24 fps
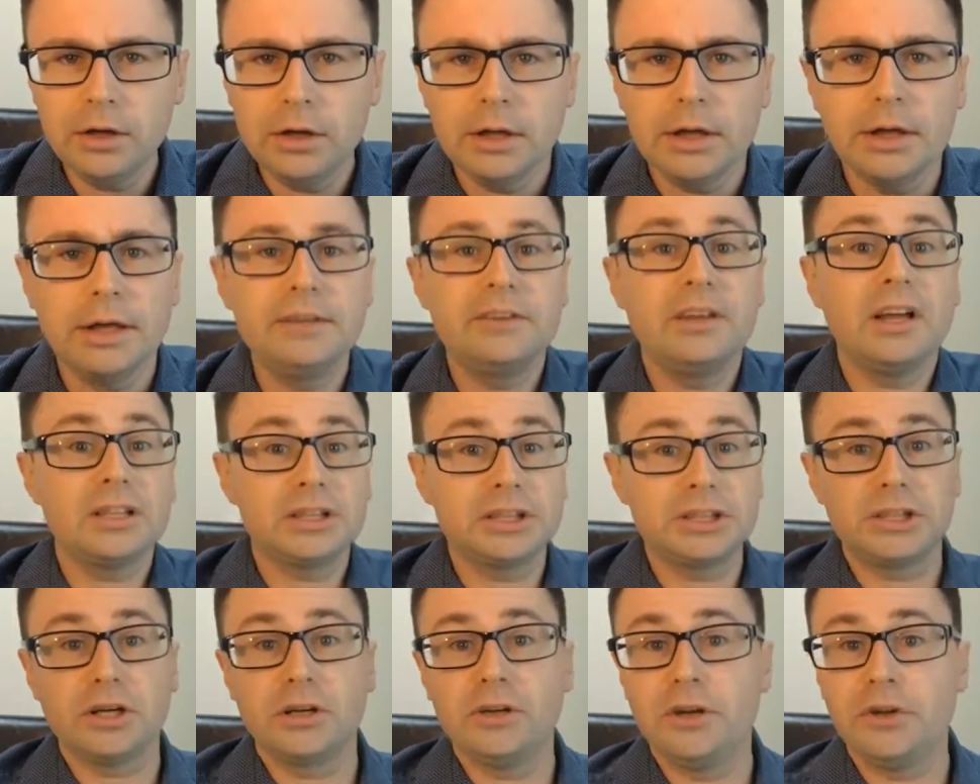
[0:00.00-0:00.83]
it does
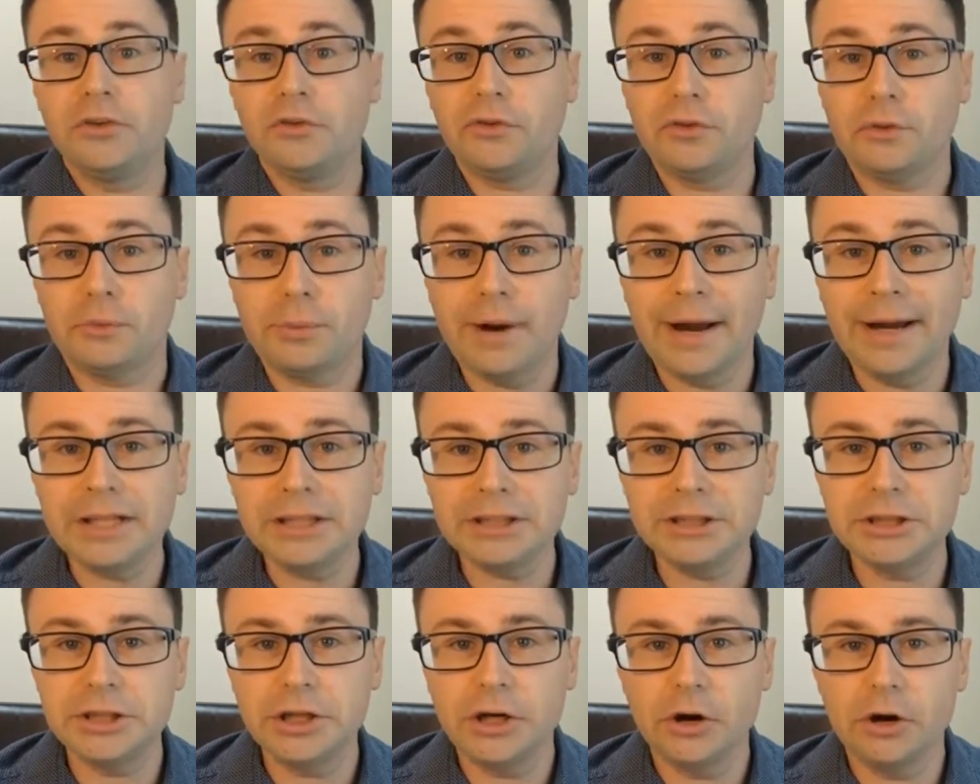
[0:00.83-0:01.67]
show that it's a
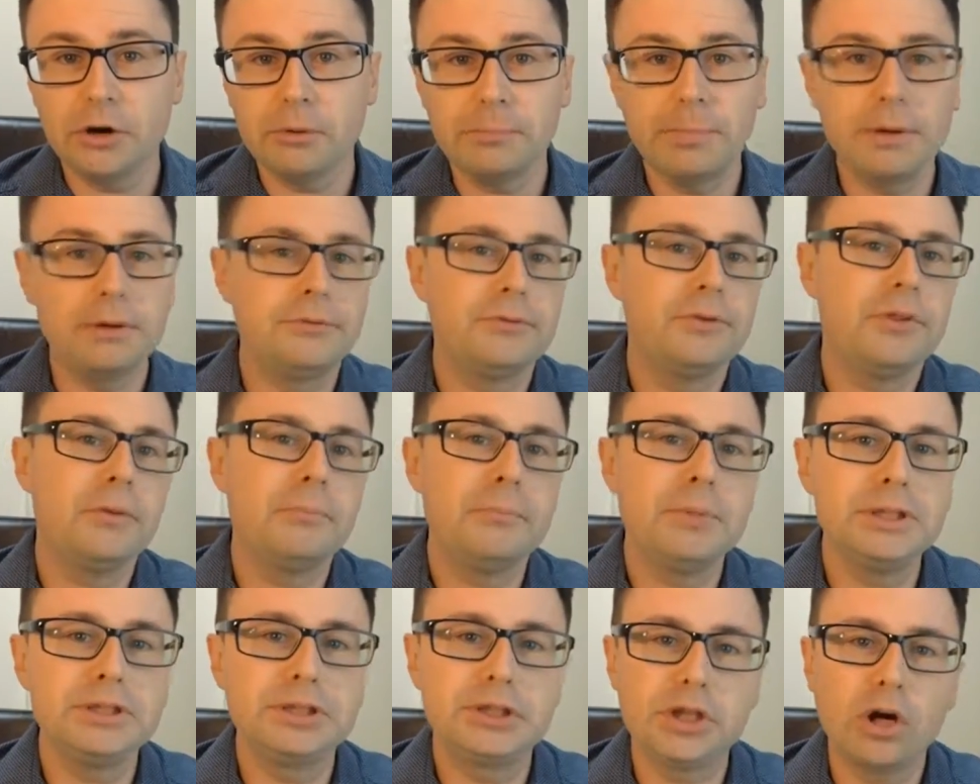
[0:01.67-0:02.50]
ratio, but for the
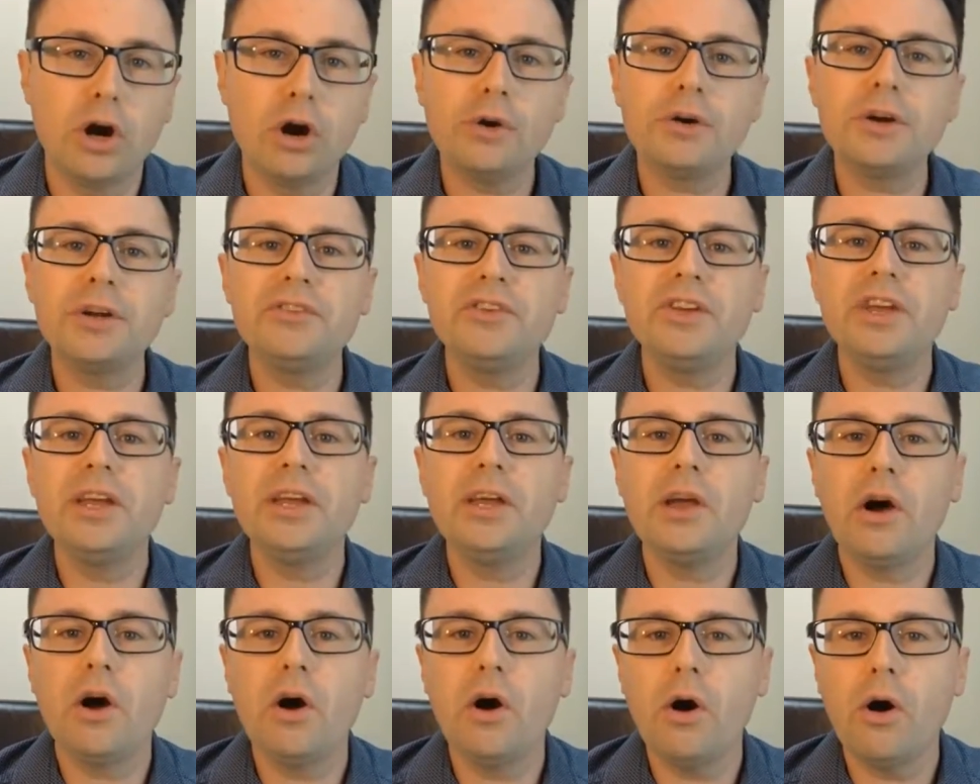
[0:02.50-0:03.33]

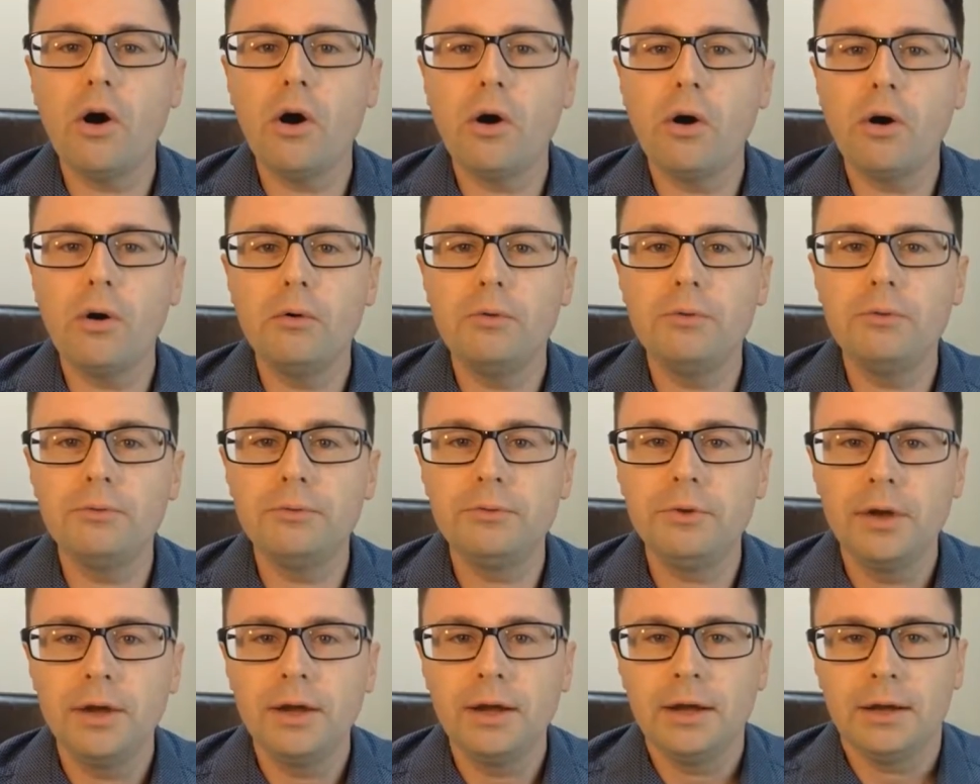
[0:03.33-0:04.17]
majority of
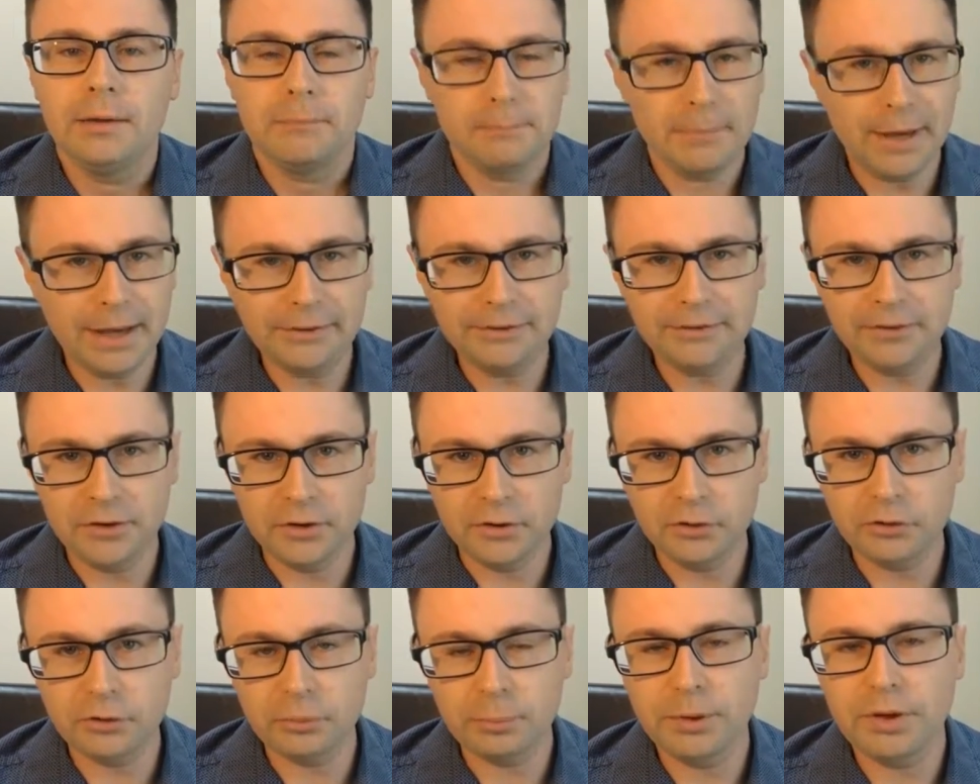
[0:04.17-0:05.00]

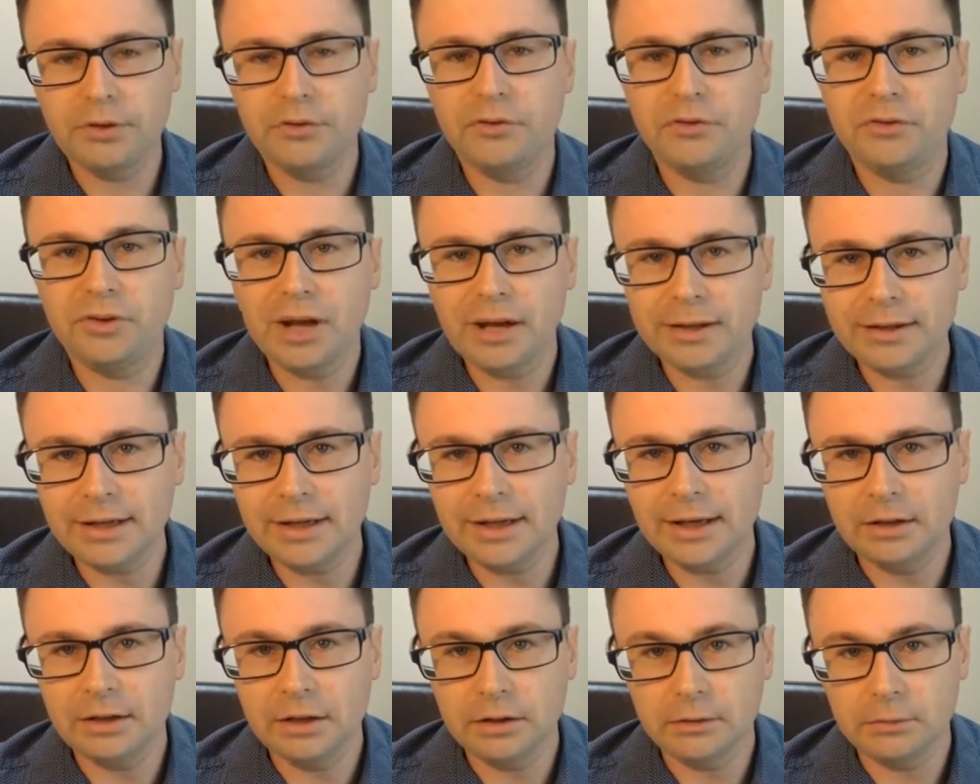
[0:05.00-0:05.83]
methods, we're
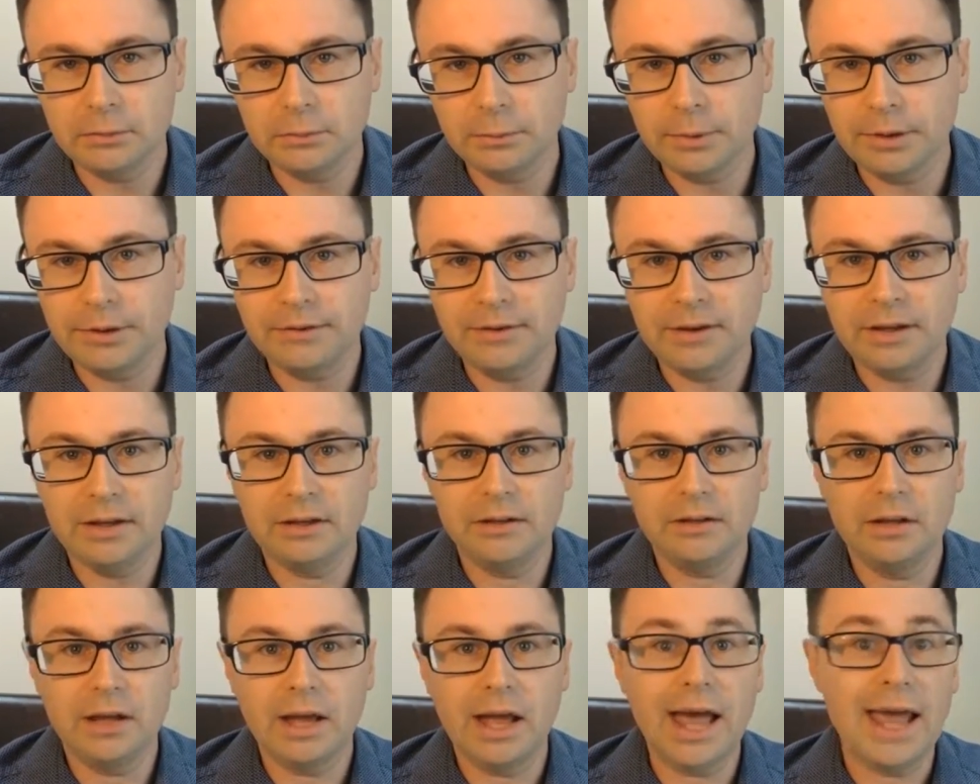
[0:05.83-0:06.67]
studying
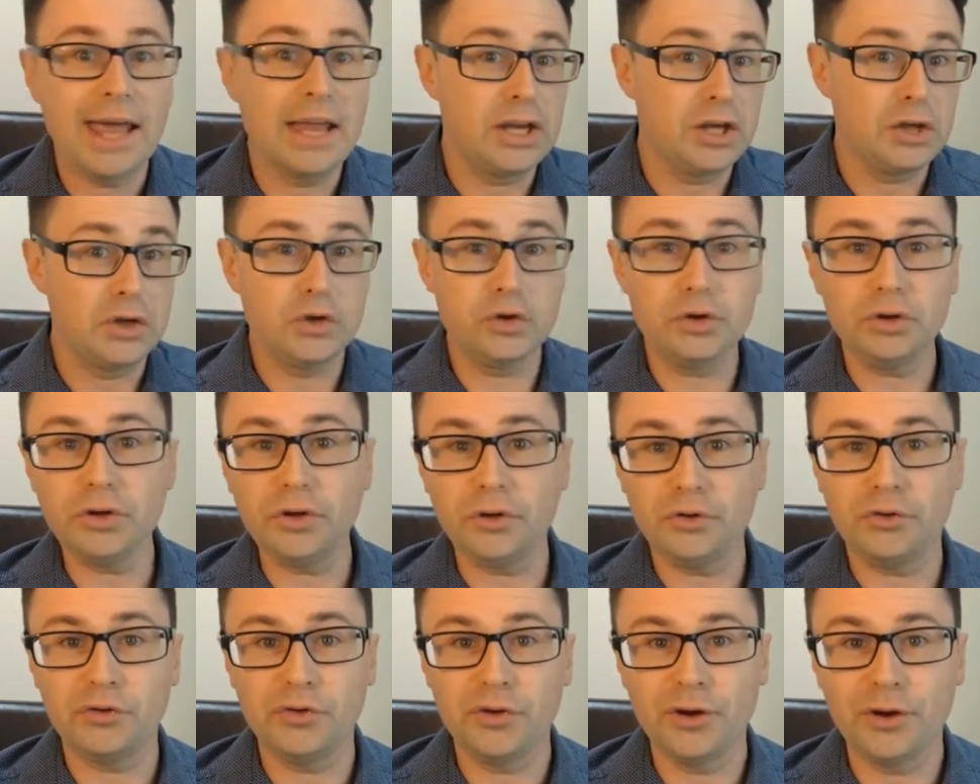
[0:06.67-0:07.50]
within a
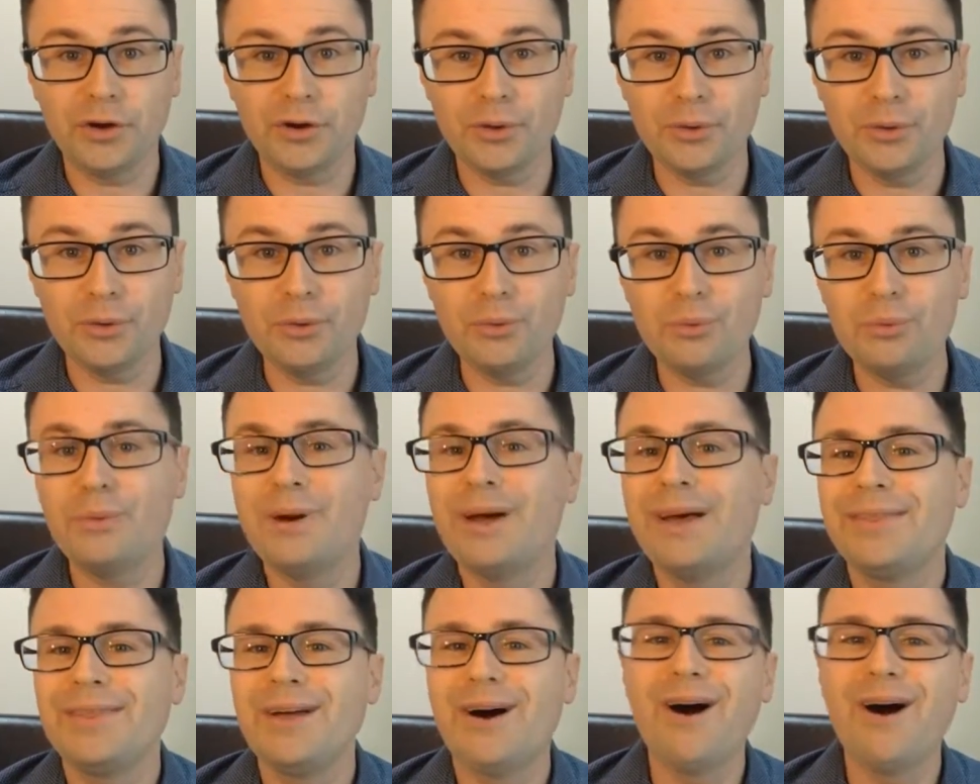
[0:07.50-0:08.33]
unit circle where the